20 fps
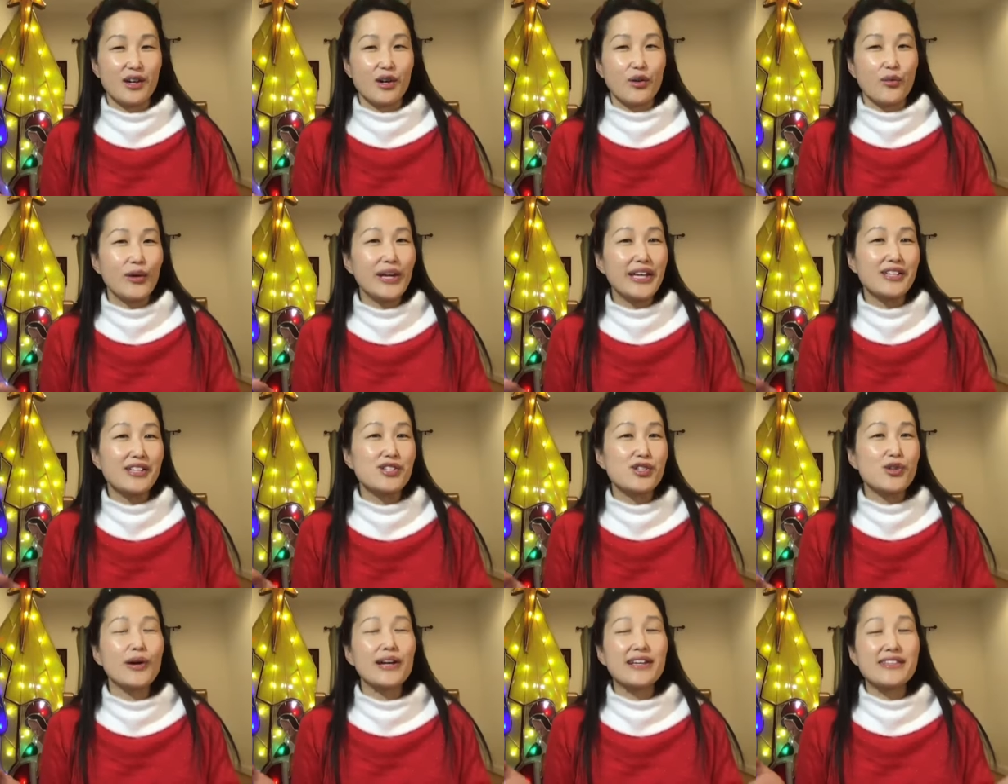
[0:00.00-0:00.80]
we
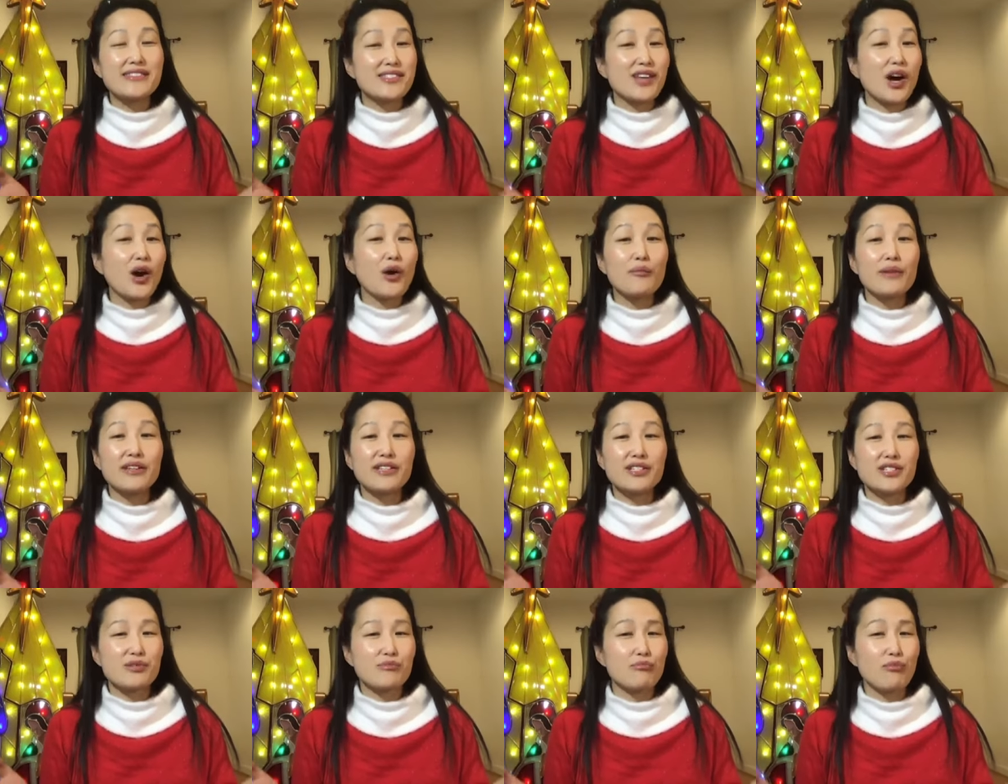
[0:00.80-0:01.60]
enjoy so
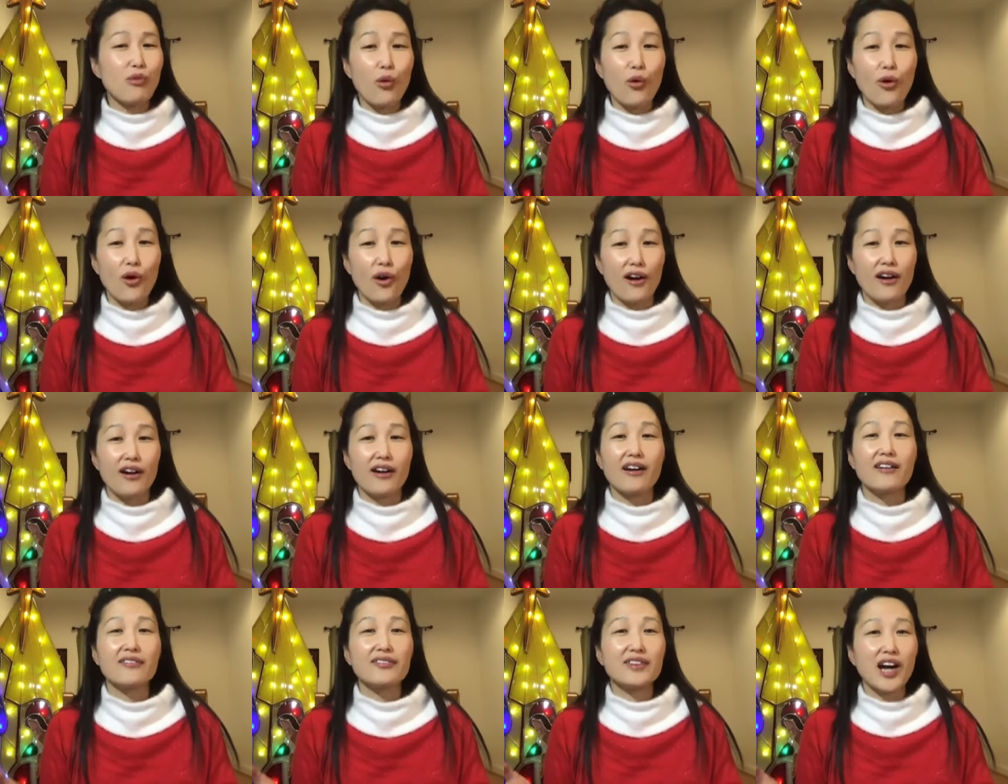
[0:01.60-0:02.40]
much more
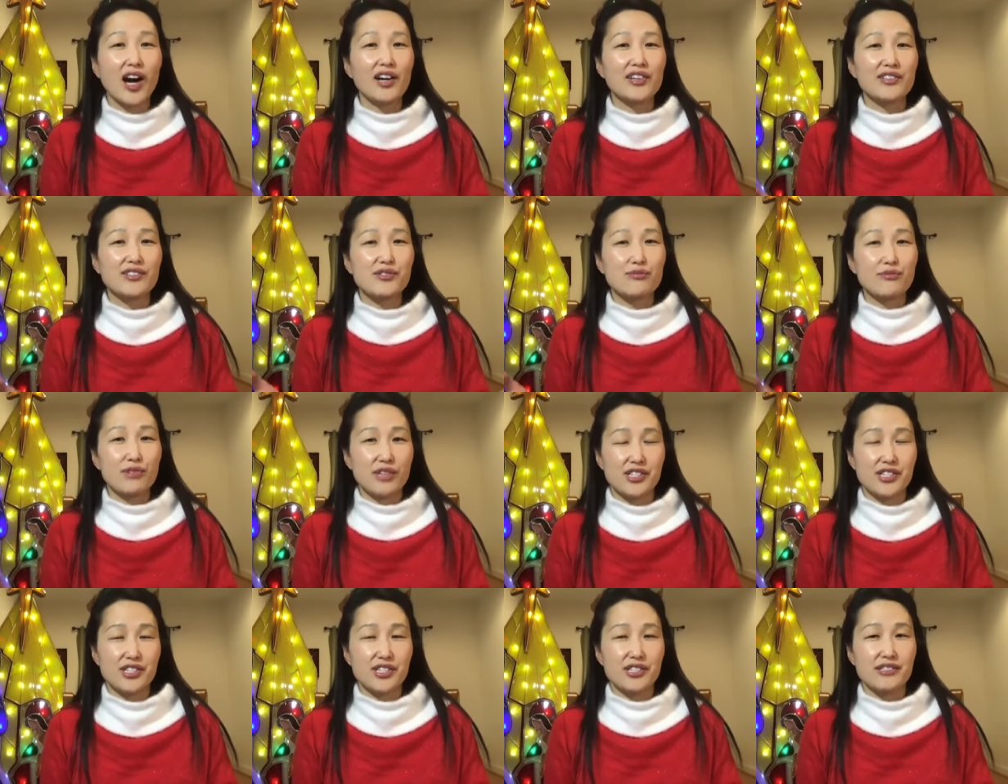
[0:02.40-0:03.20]
of God's
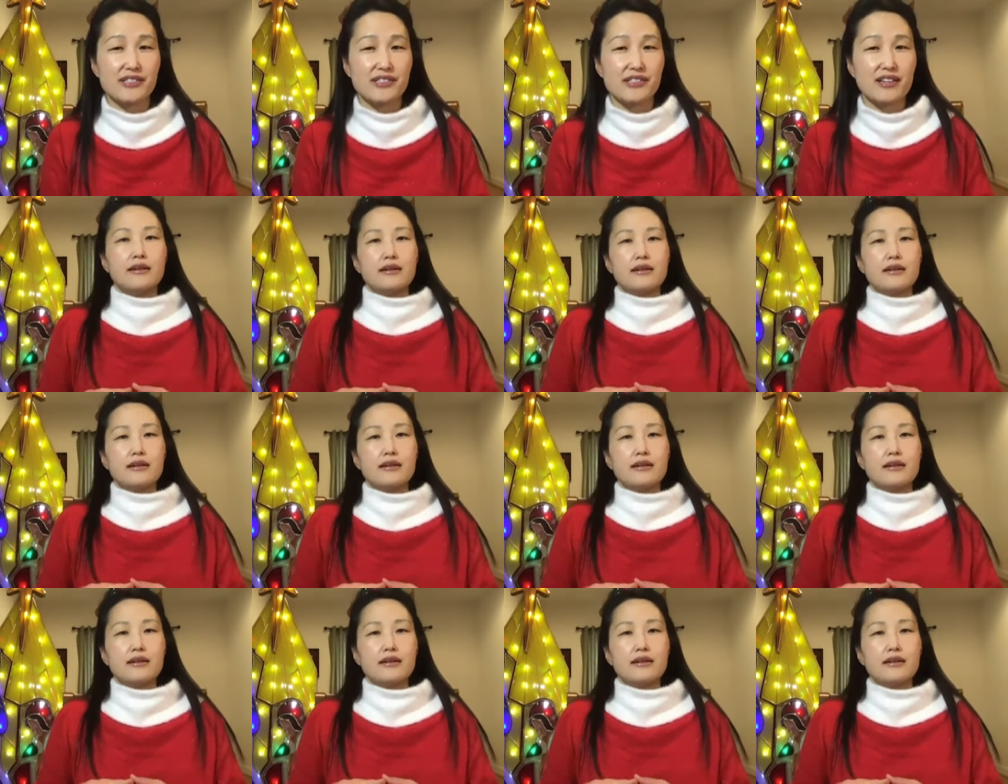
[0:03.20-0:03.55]
riches